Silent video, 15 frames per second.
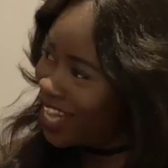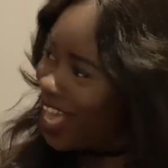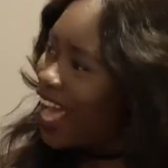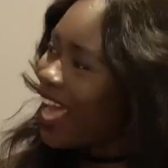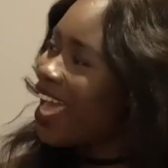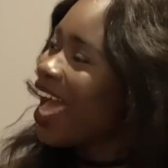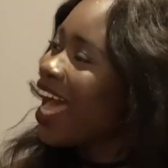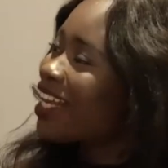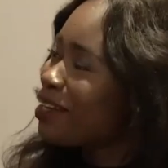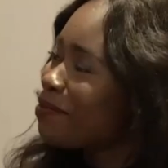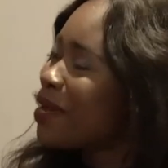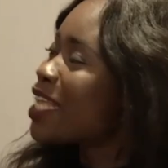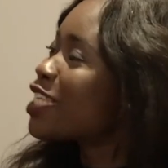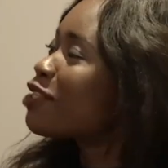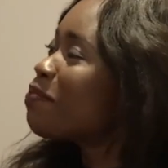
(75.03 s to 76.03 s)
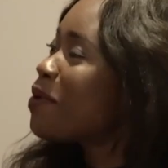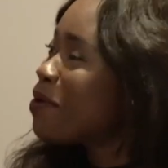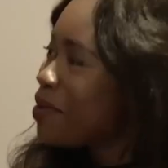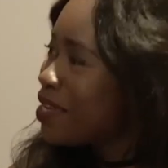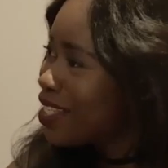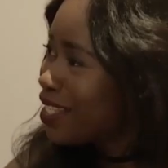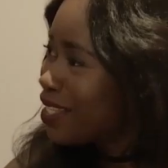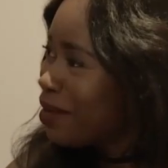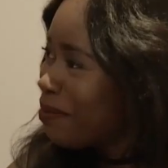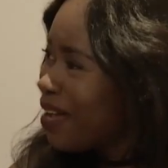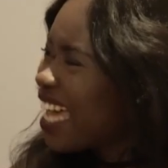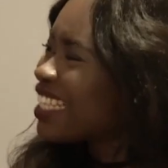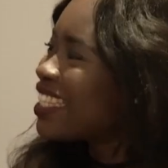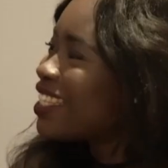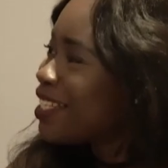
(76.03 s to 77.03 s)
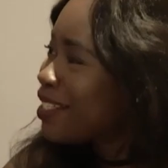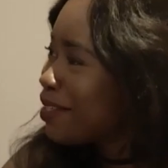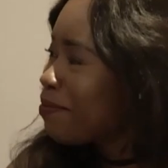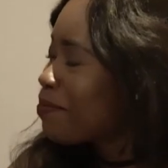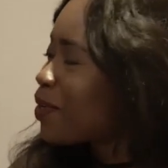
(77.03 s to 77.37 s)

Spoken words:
I had them, I experienced them, I did them.